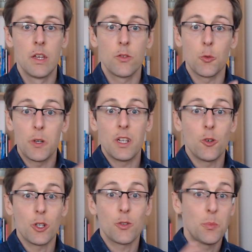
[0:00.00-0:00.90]
So in
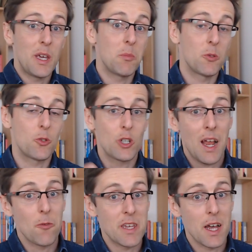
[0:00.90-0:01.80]
order to be able to
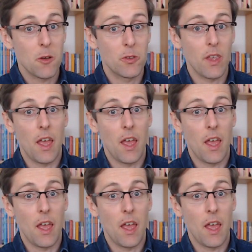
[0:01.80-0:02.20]
carry out